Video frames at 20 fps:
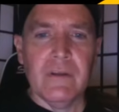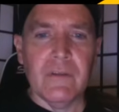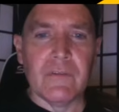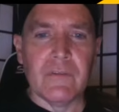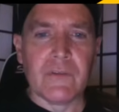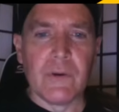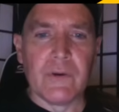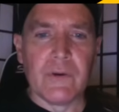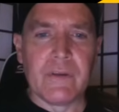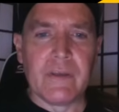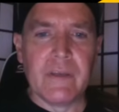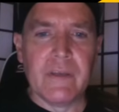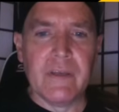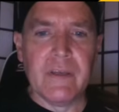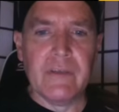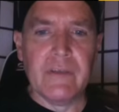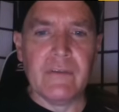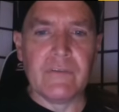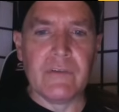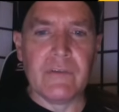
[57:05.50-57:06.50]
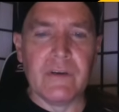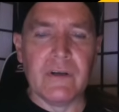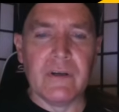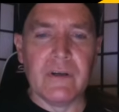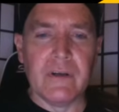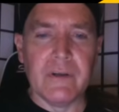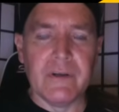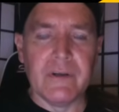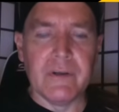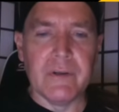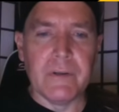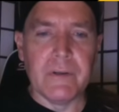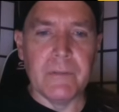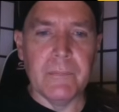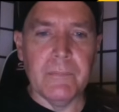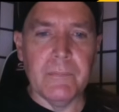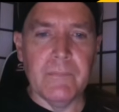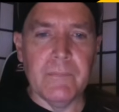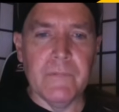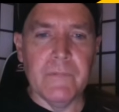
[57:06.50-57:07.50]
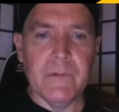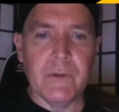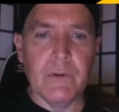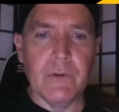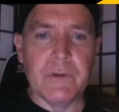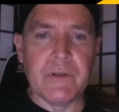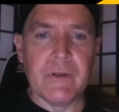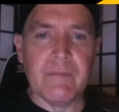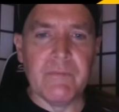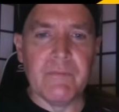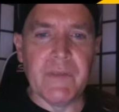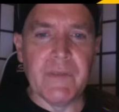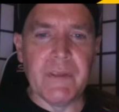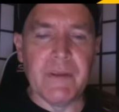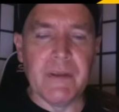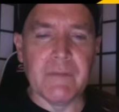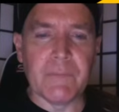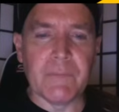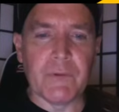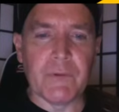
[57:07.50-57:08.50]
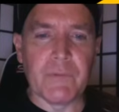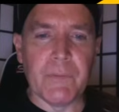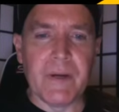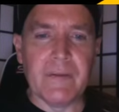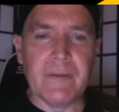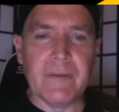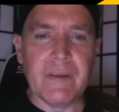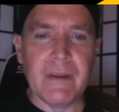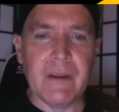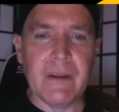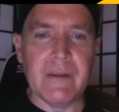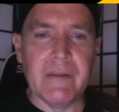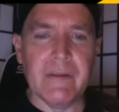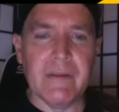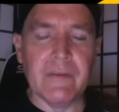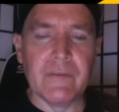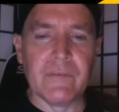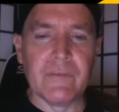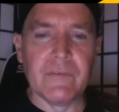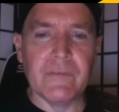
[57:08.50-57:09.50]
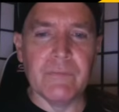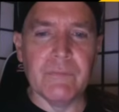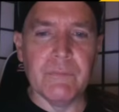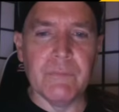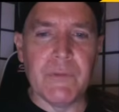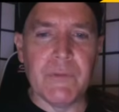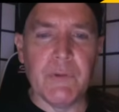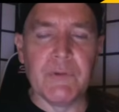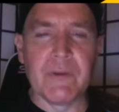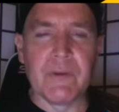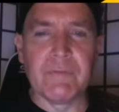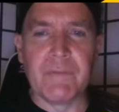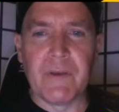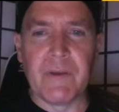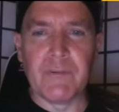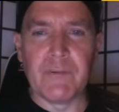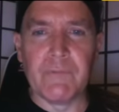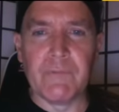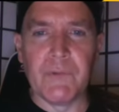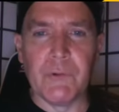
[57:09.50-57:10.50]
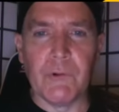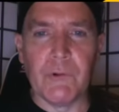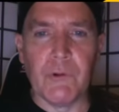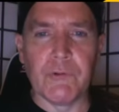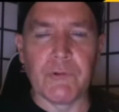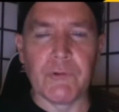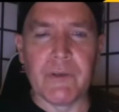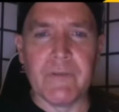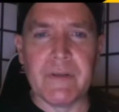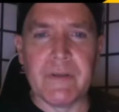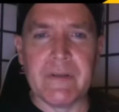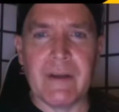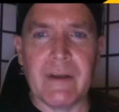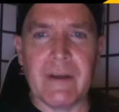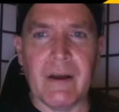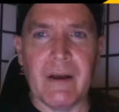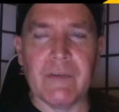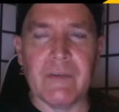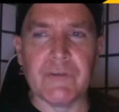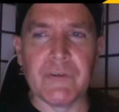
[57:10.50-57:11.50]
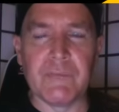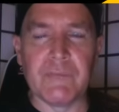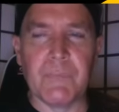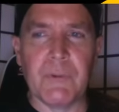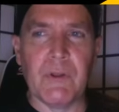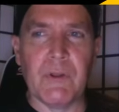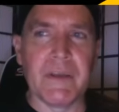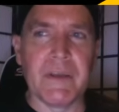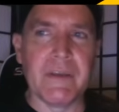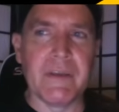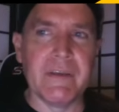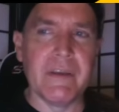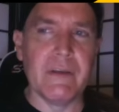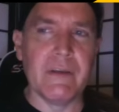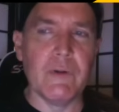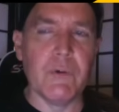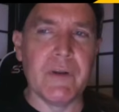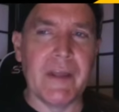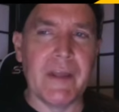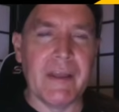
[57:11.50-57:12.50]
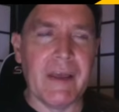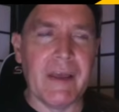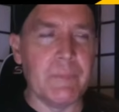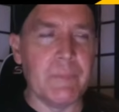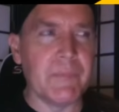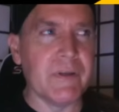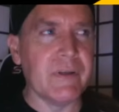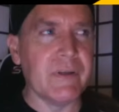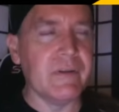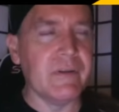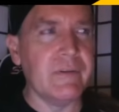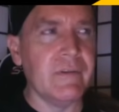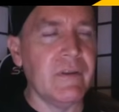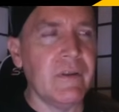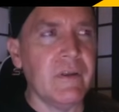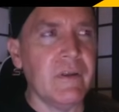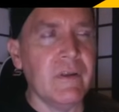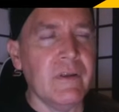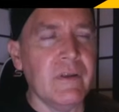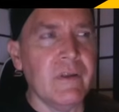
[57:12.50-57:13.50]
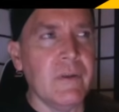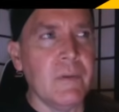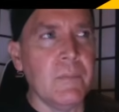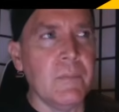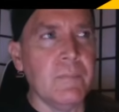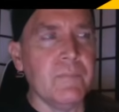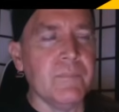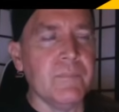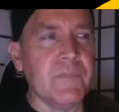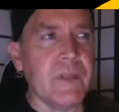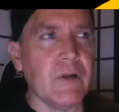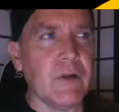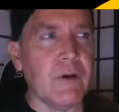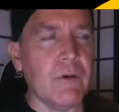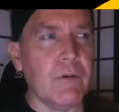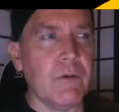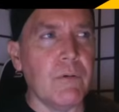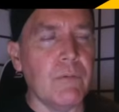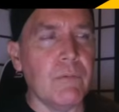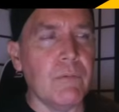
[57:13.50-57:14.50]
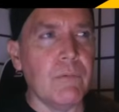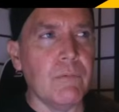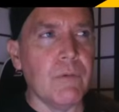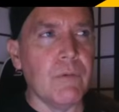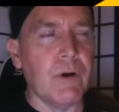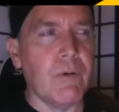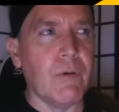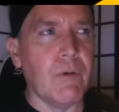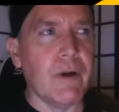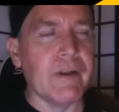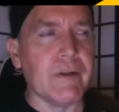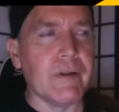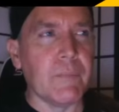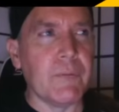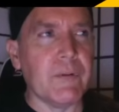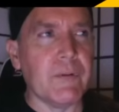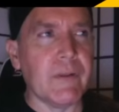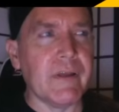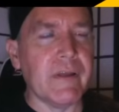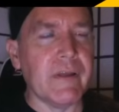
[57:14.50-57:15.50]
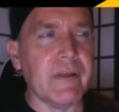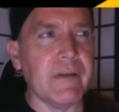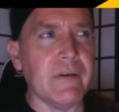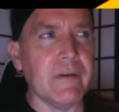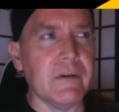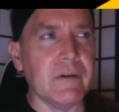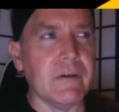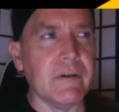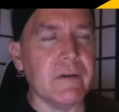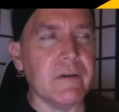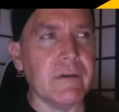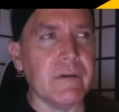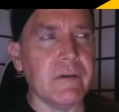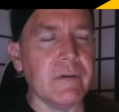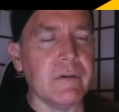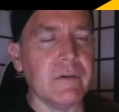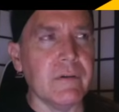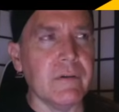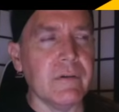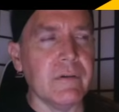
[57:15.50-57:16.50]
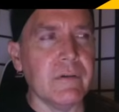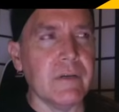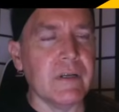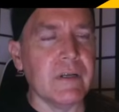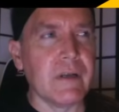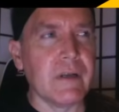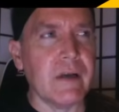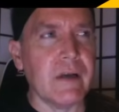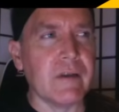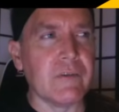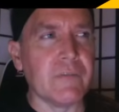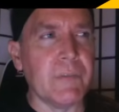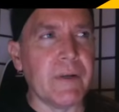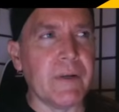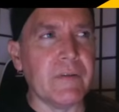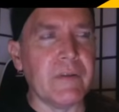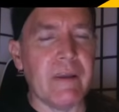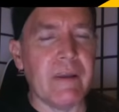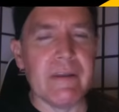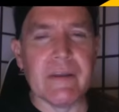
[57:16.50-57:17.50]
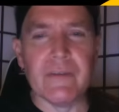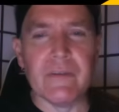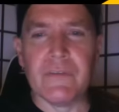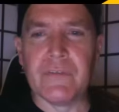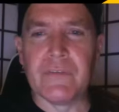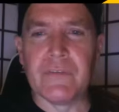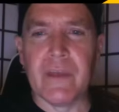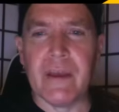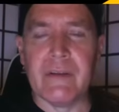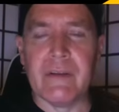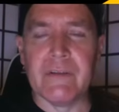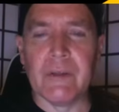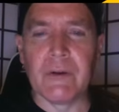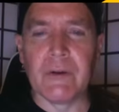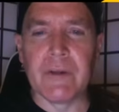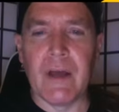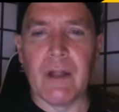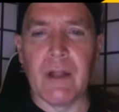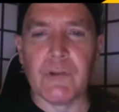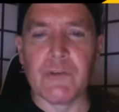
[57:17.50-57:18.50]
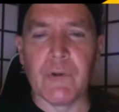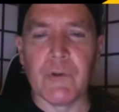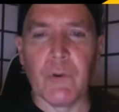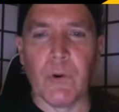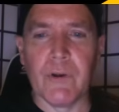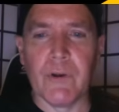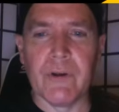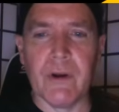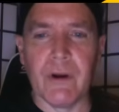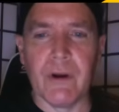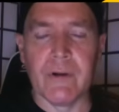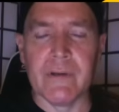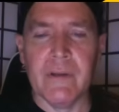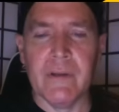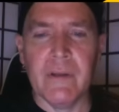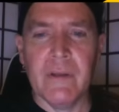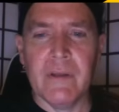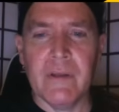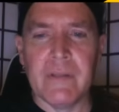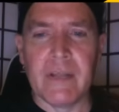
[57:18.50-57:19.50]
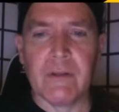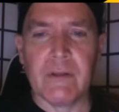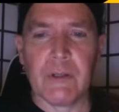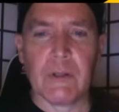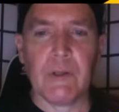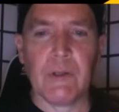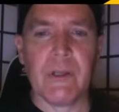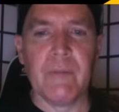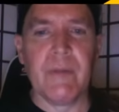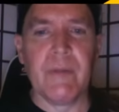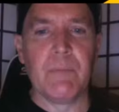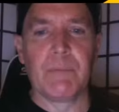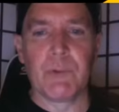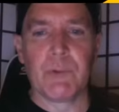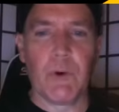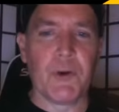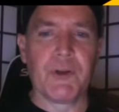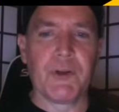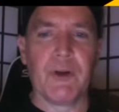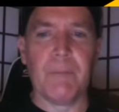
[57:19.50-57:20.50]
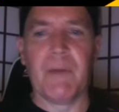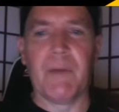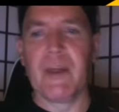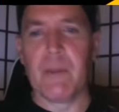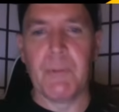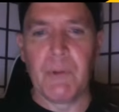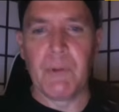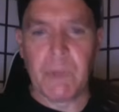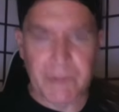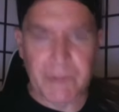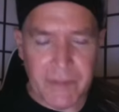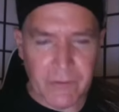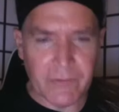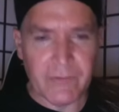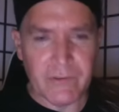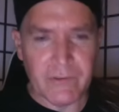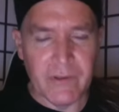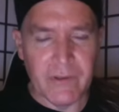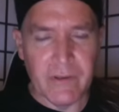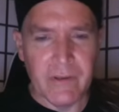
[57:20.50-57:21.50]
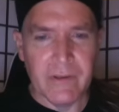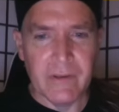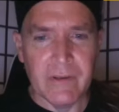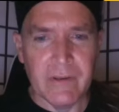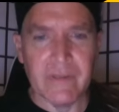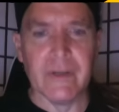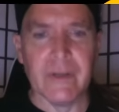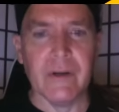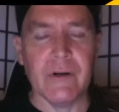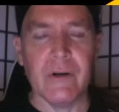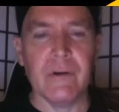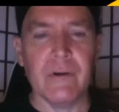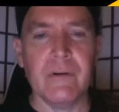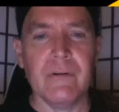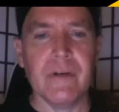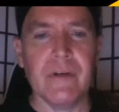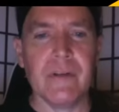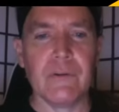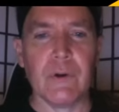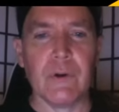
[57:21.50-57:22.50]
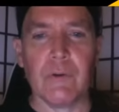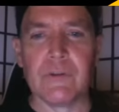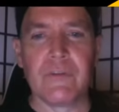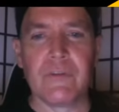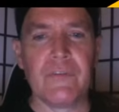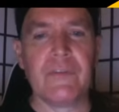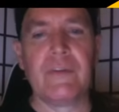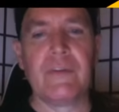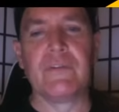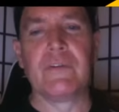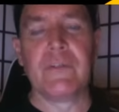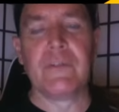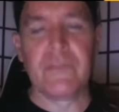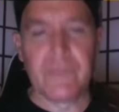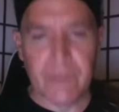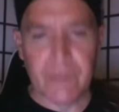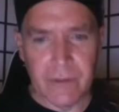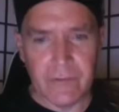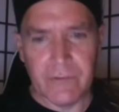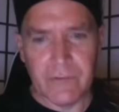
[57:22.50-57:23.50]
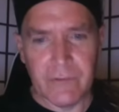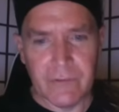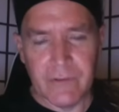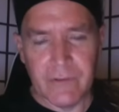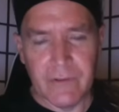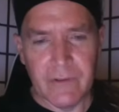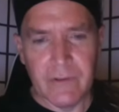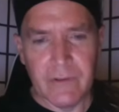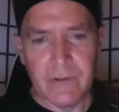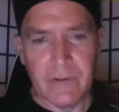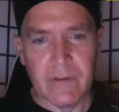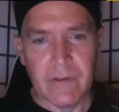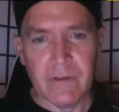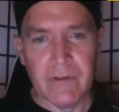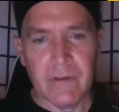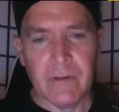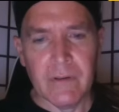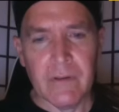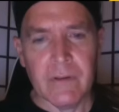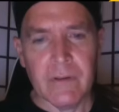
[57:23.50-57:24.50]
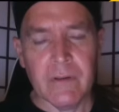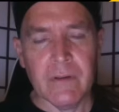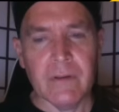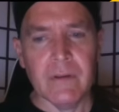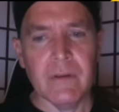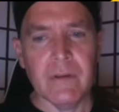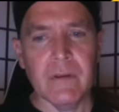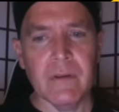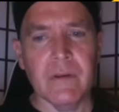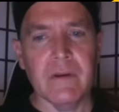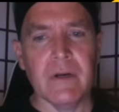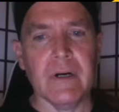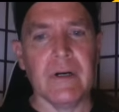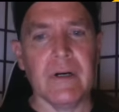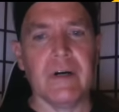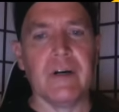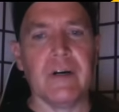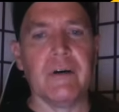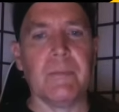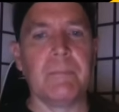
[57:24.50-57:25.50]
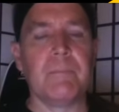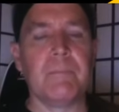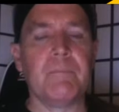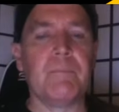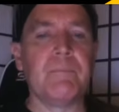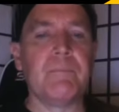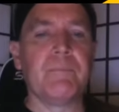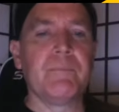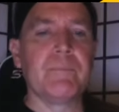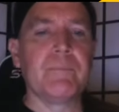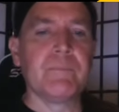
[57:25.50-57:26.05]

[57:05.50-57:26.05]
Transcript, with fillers: So kids. Uh, who'd convene for spontaneous music festivals or even guys just plugging into an amp and you know while wanting to play uh, a kind of spontaneous set in their college courtyard they'd literally be broken up by the police you know and told to cease and desist um